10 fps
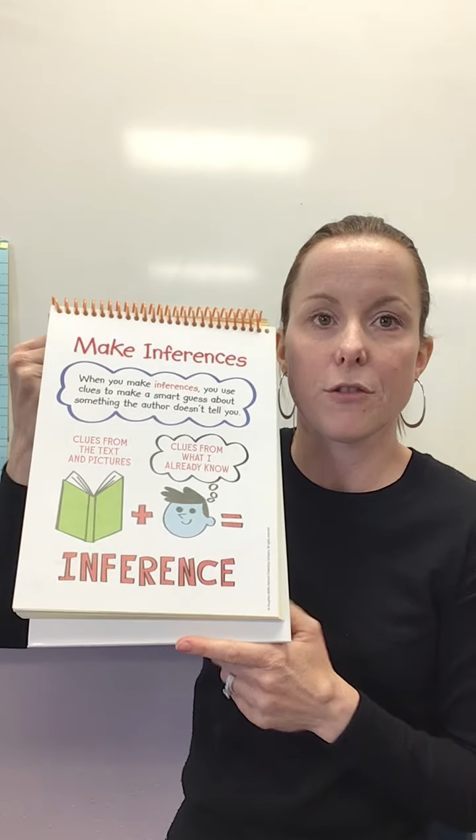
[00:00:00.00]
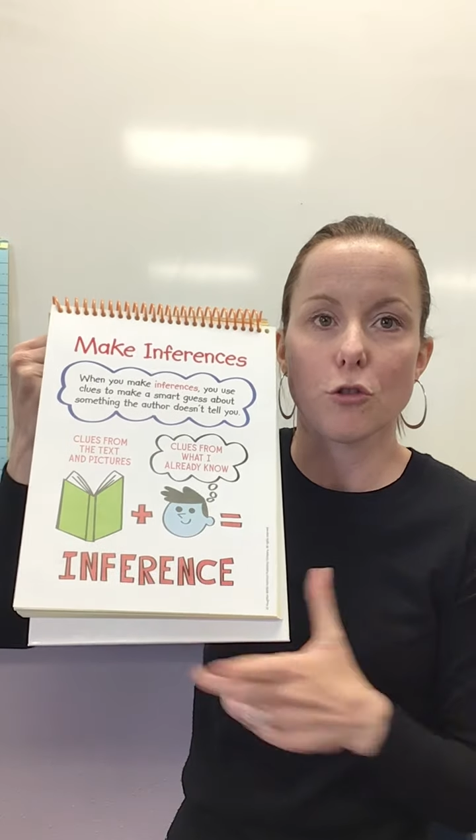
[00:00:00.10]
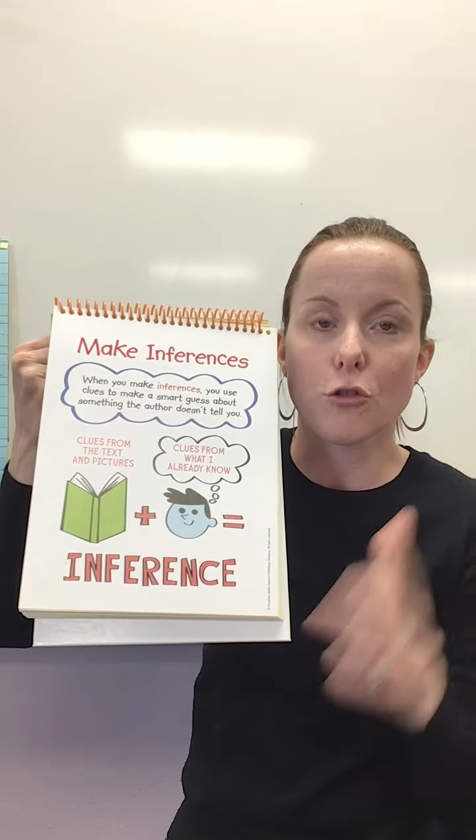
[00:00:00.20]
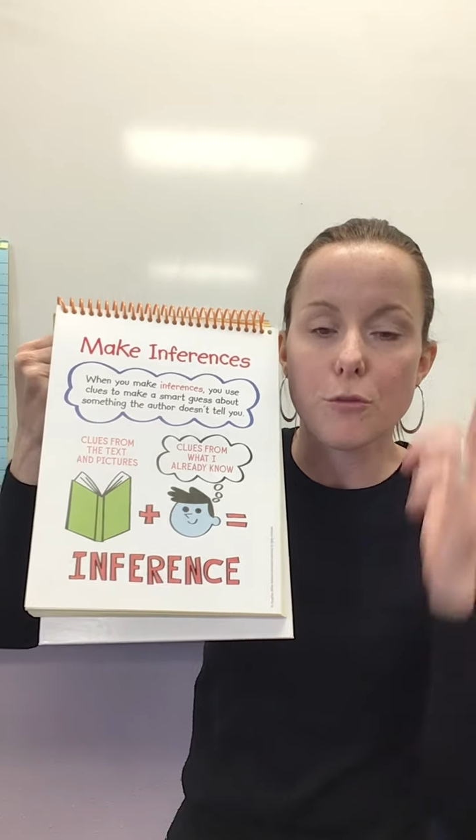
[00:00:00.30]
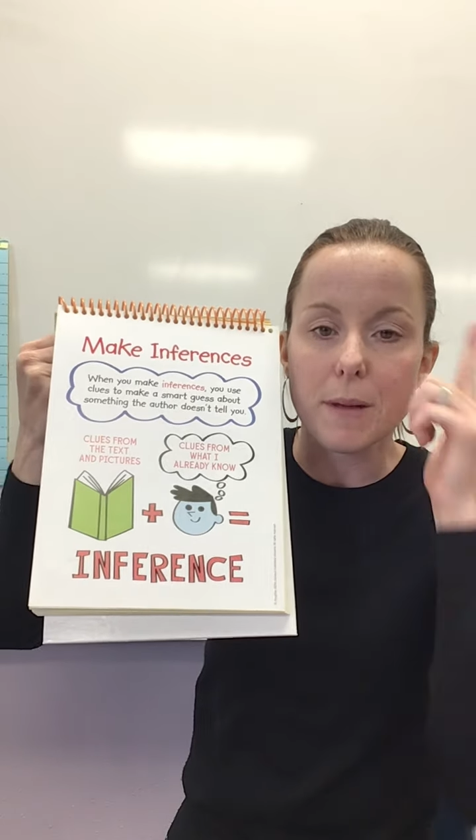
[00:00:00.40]
you're
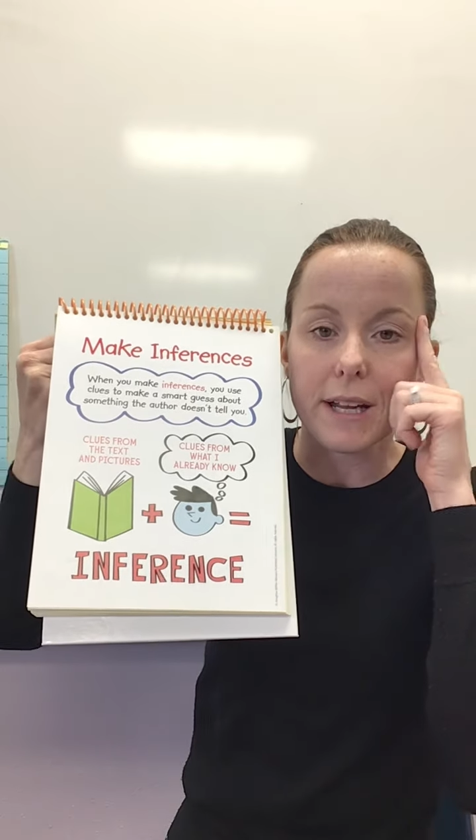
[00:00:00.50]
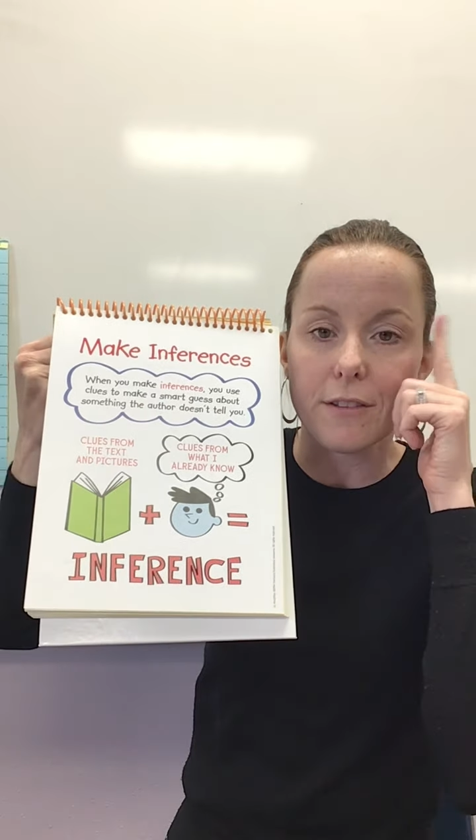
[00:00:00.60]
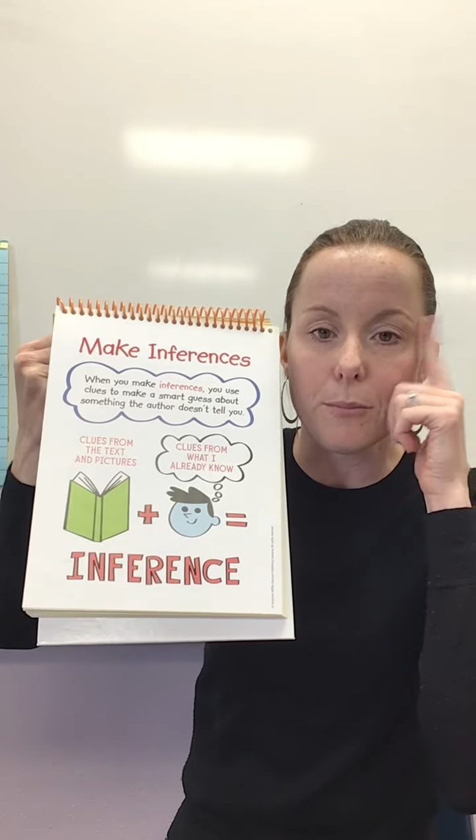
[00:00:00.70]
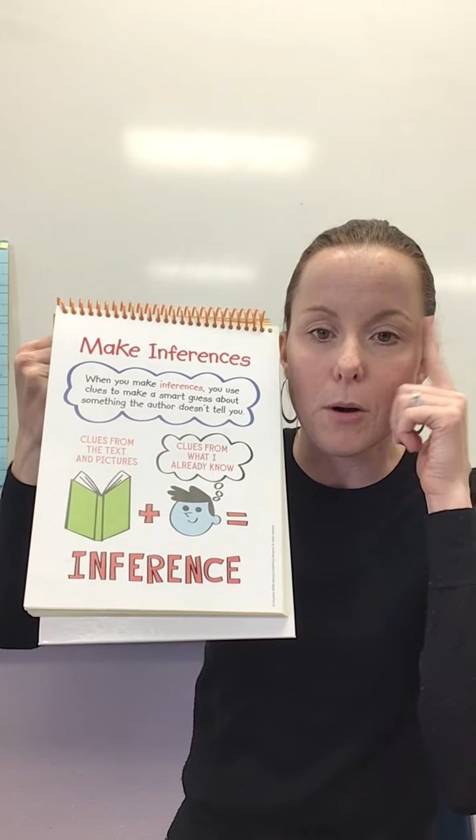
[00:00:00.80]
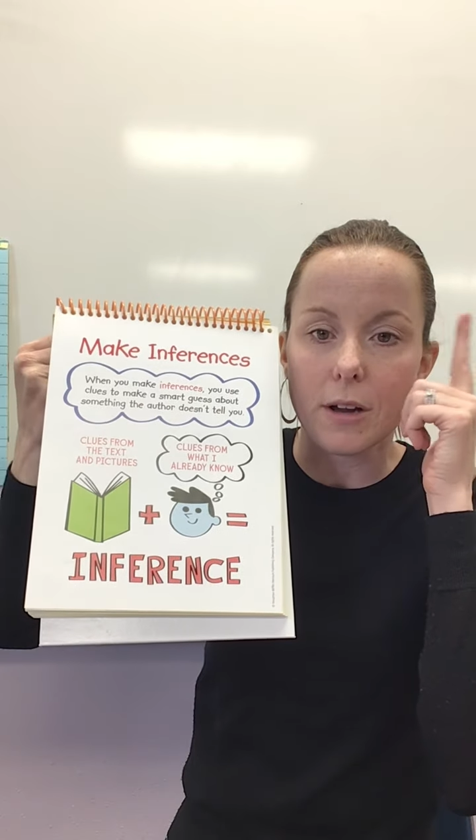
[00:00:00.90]
just making
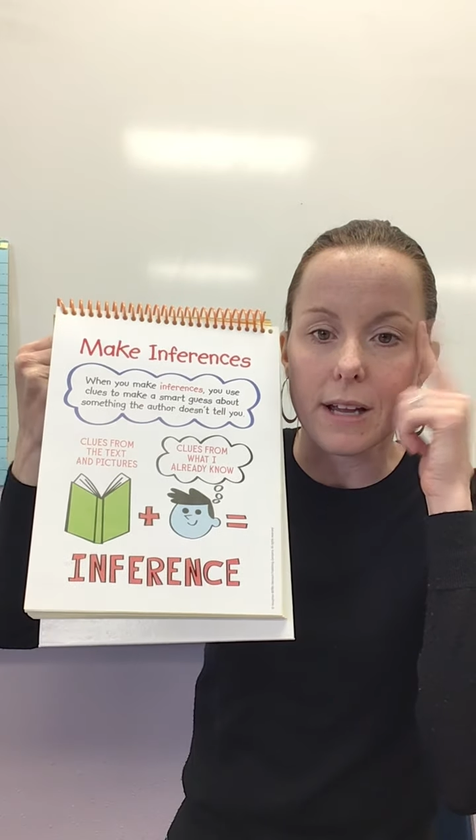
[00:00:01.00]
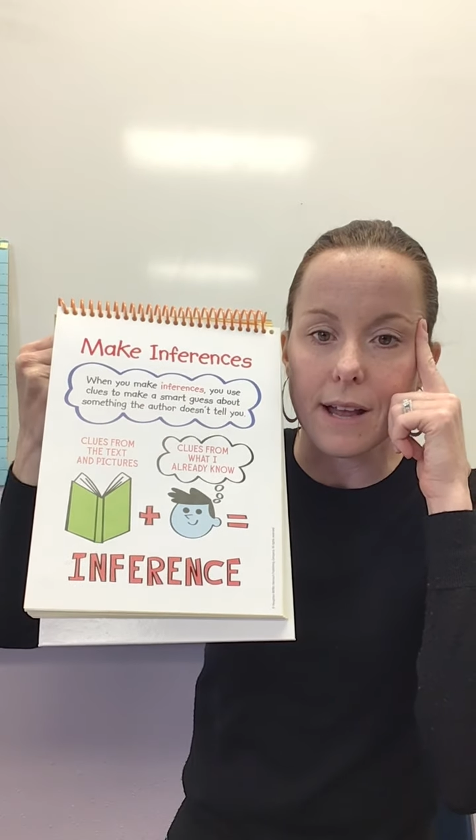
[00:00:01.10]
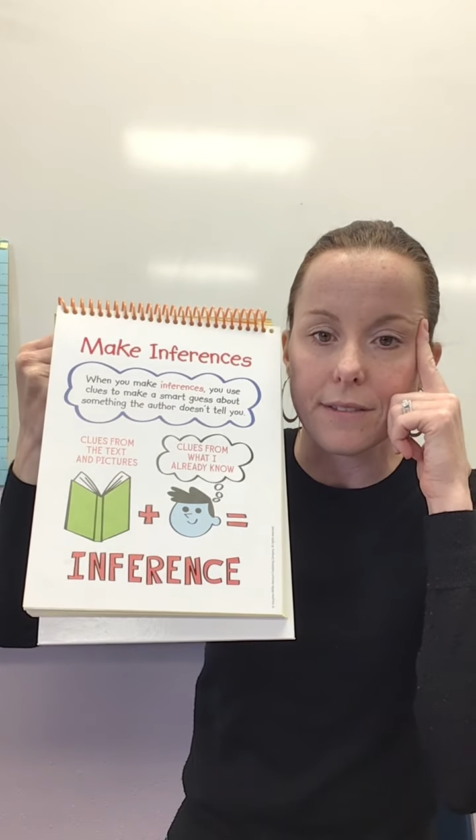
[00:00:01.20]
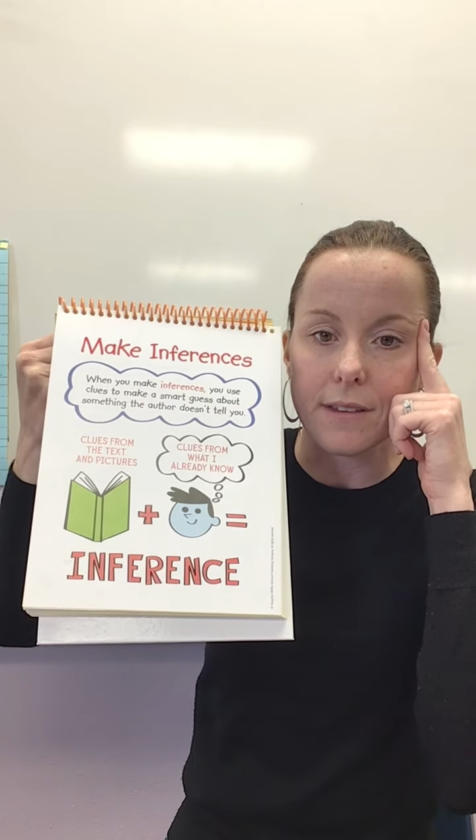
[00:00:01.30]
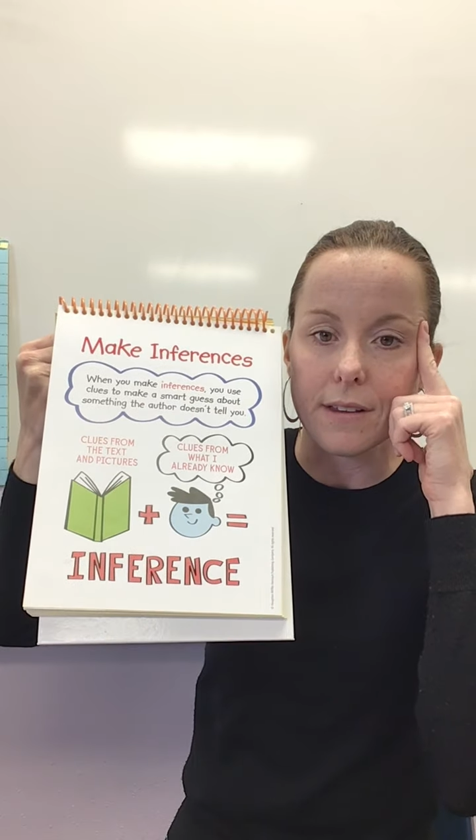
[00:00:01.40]
smart
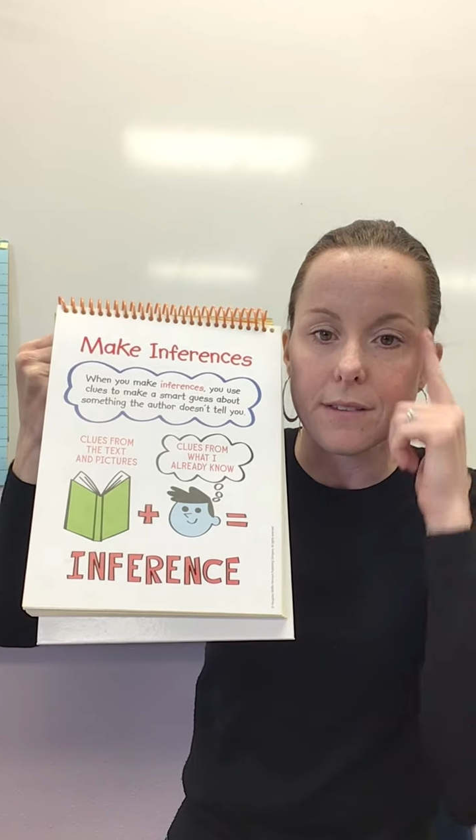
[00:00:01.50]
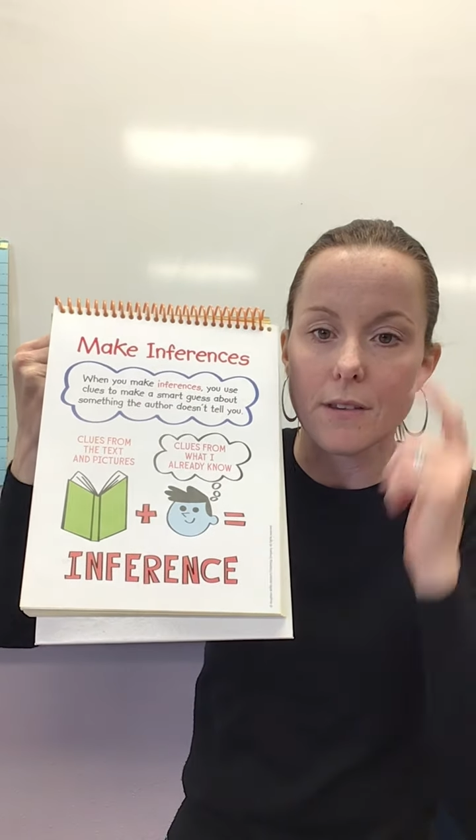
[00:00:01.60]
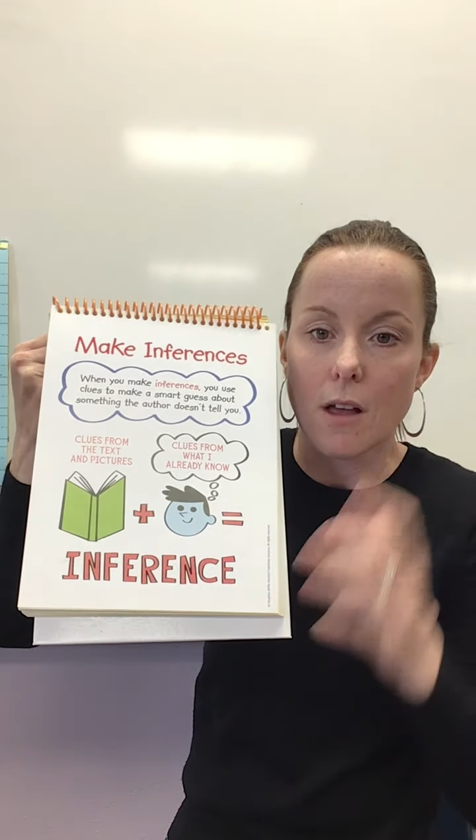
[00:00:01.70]
guesses